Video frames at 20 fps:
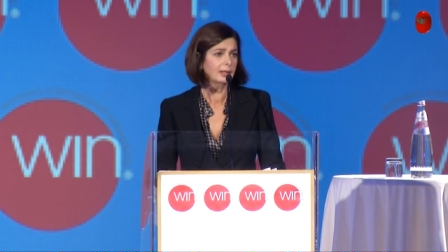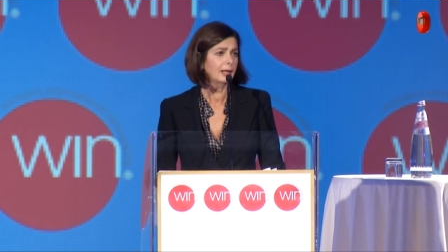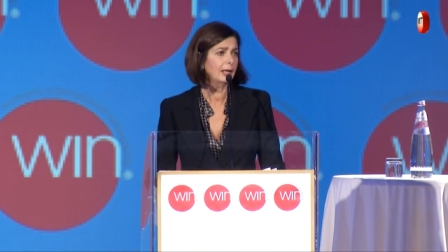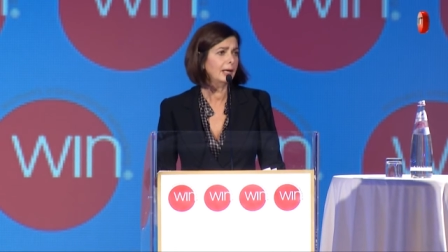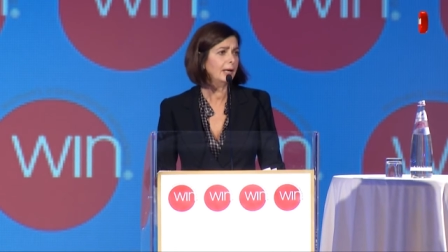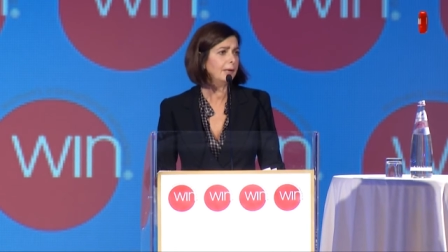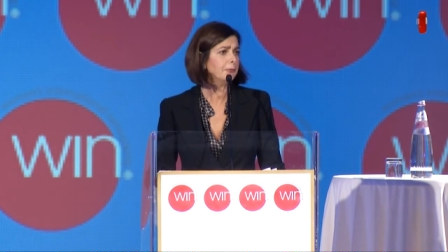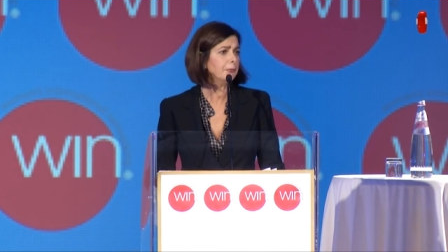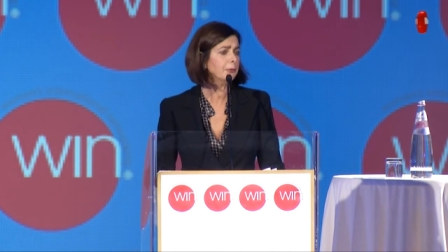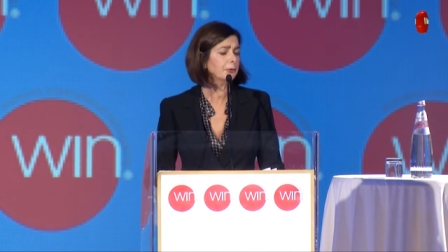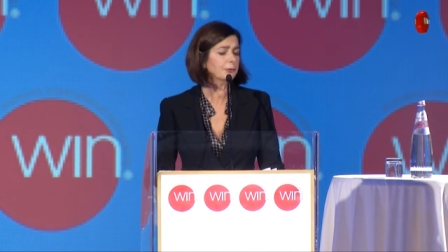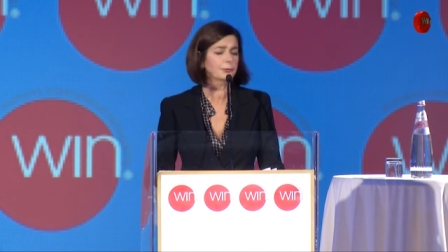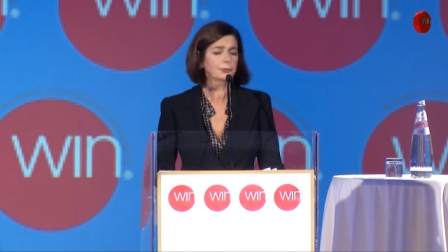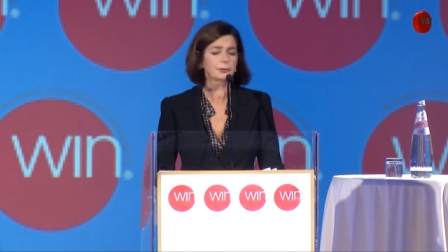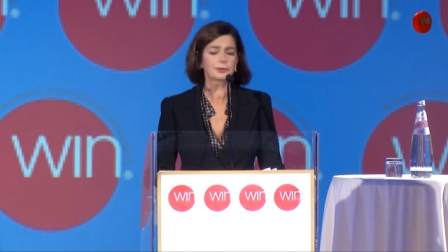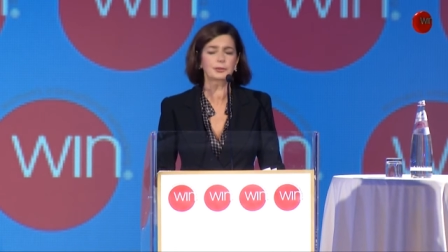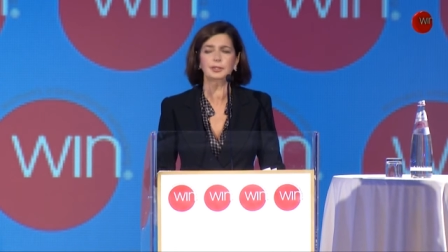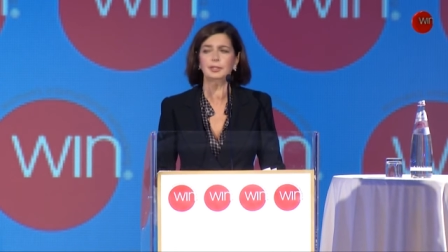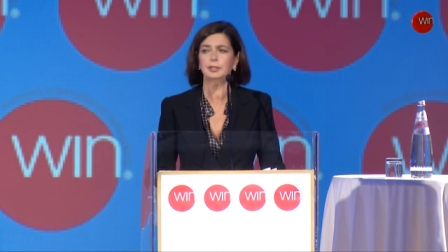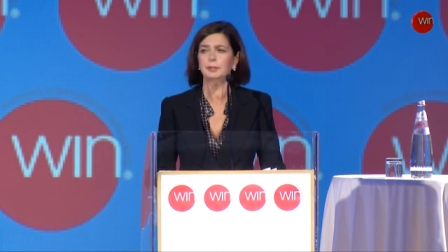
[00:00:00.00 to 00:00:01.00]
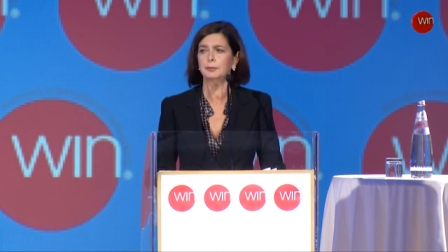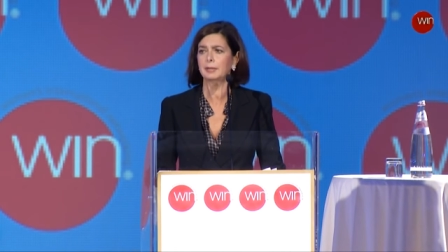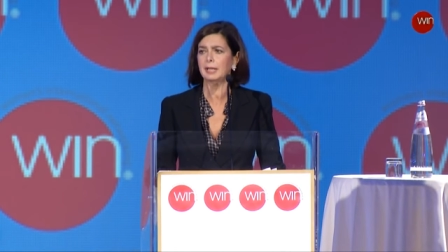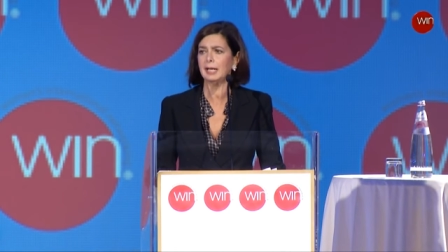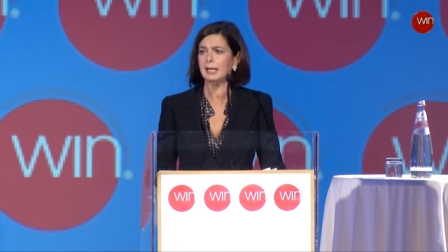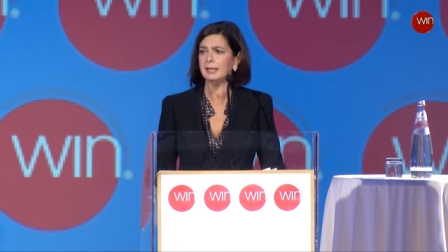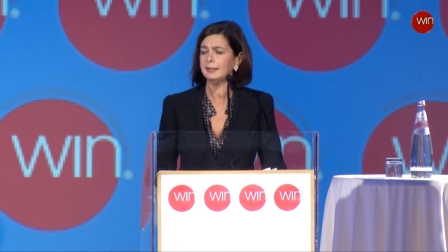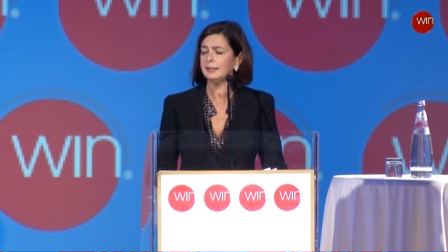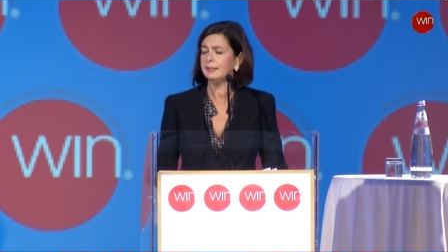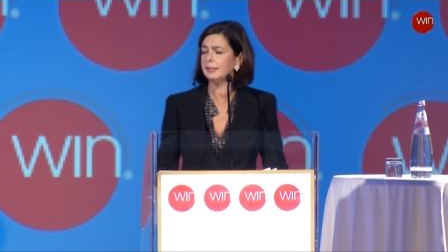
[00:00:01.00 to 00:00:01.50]
I worked for the
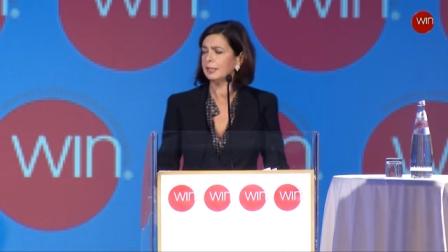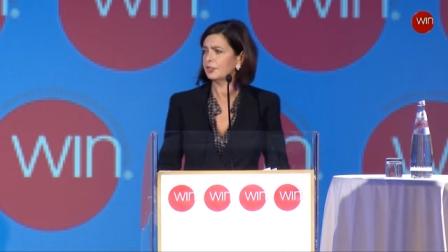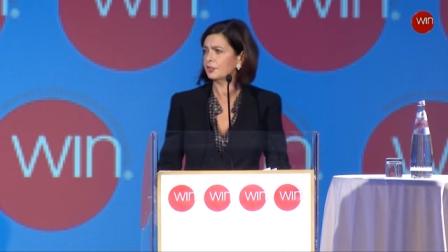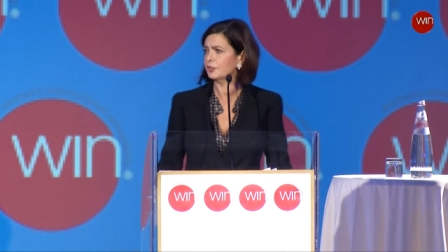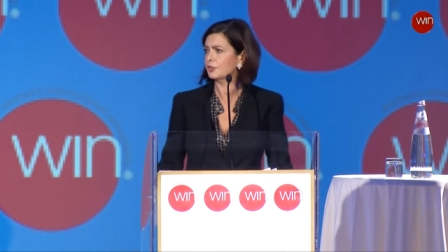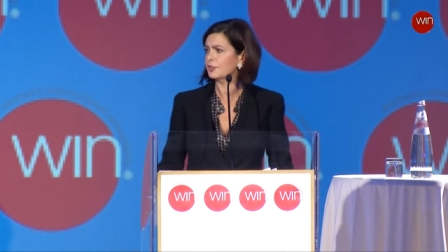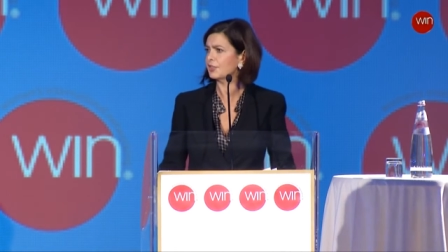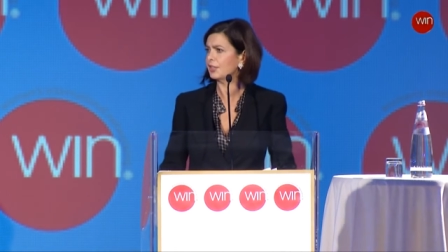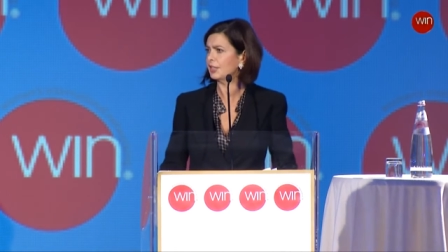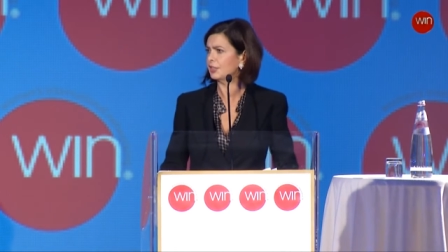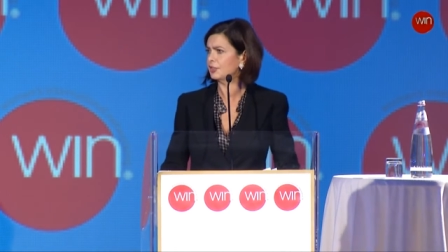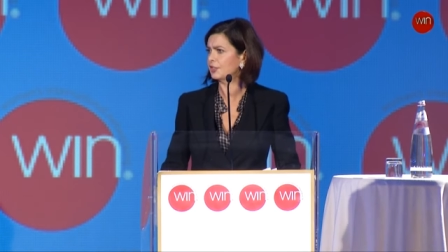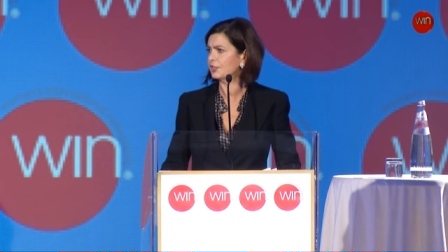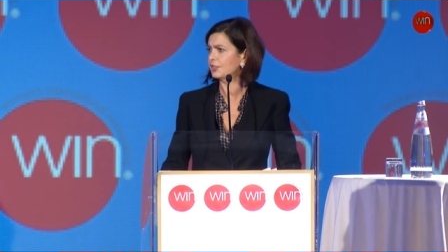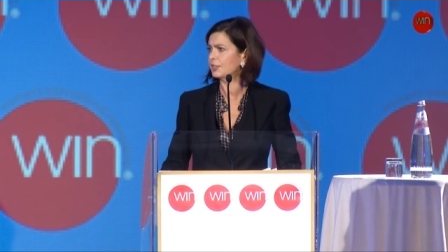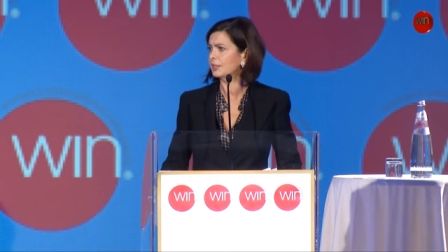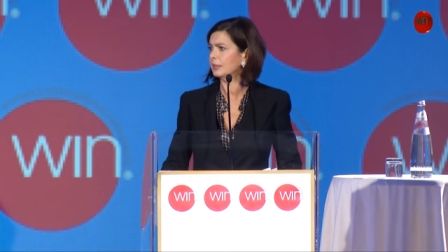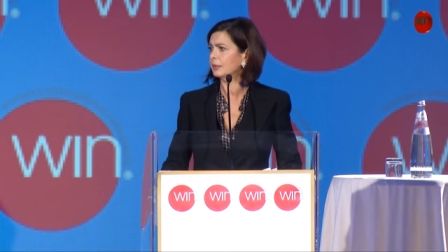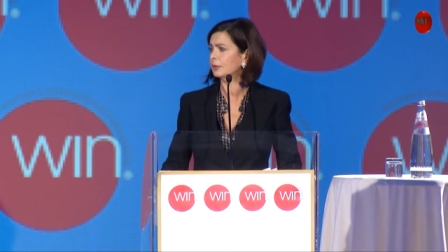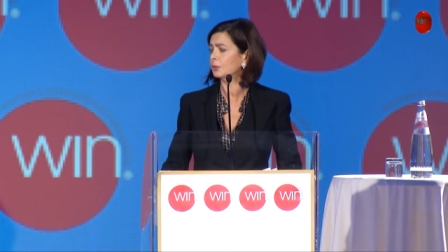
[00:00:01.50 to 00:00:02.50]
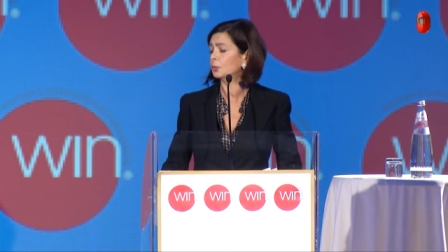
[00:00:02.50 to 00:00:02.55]
United Nations Agency